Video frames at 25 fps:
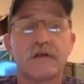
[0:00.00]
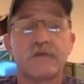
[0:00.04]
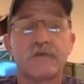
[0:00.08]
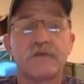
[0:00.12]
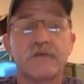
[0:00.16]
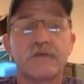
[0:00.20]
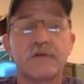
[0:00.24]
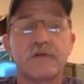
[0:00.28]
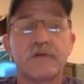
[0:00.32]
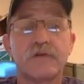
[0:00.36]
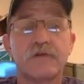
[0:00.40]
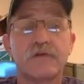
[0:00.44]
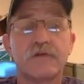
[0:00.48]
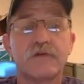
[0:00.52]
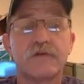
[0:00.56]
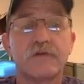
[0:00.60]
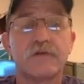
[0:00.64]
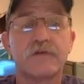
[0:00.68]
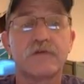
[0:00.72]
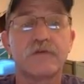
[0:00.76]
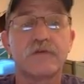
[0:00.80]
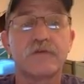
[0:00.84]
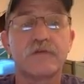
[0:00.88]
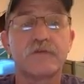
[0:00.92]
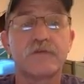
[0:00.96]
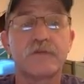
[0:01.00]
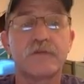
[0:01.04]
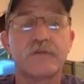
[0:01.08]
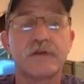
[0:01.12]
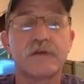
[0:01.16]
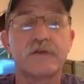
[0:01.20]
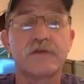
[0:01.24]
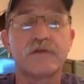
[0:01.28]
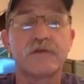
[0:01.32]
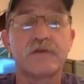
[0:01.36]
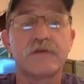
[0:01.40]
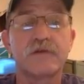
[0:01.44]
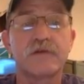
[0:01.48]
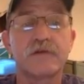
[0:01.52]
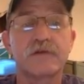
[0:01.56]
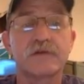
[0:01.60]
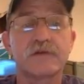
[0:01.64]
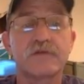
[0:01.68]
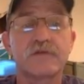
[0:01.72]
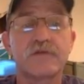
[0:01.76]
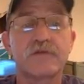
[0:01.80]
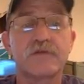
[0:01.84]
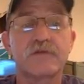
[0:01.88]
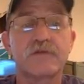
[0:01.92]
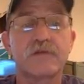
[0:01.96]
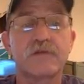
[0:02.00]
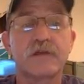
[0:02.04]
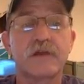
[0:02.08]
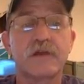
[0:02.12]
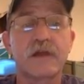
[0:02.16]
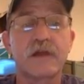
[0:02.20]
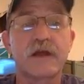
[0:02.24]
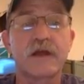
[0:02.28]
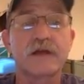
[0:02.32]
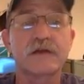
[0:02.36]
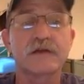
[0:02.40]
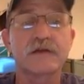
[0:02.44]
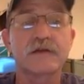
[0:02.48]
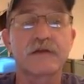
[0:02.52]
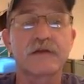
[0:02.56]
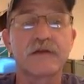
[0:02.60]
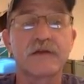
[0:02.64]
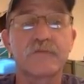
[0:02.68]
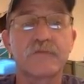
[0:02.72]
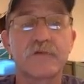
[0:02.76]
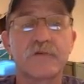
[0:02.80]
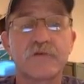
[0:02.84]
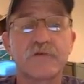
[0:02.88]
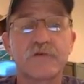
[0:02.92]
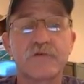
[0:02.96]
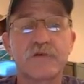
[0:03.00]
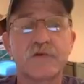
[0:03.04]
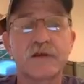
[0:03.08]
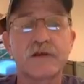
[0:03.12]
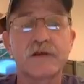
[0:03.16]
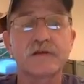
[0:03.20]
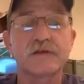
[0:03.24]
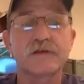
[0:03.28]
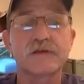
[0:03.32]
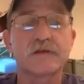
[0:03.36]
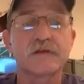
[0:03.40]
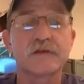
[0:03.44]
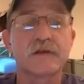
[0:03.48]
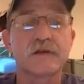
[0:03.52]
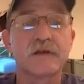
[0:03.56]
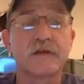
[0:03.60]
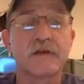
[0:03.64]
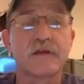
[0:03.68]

We've been doing this over the last couple of weeks.